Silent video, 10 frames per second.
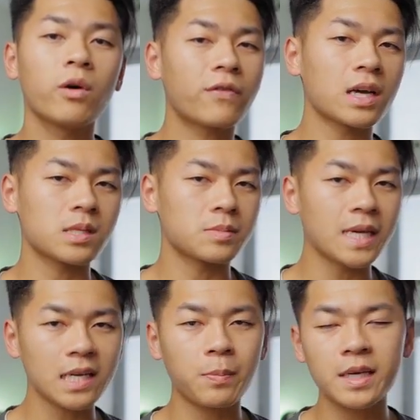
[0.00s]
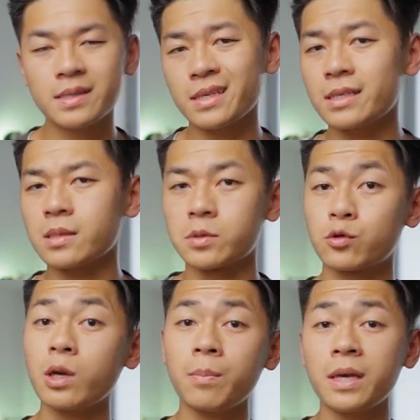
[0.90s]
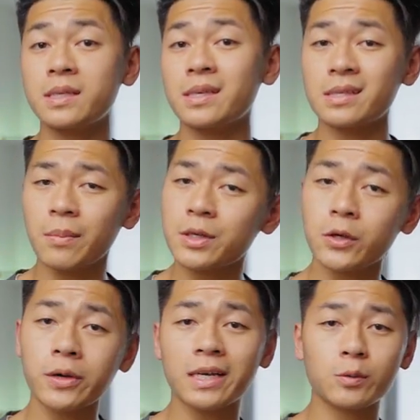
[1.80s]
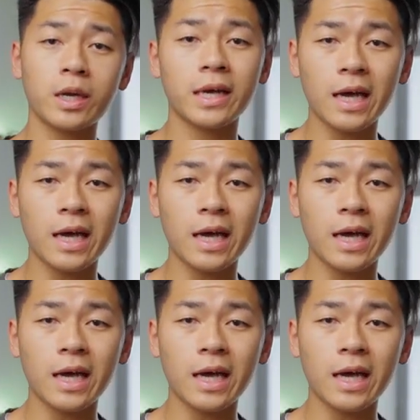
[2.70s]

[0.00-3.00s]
We've got some tech pieces, some street pieces. Let me show you guys what I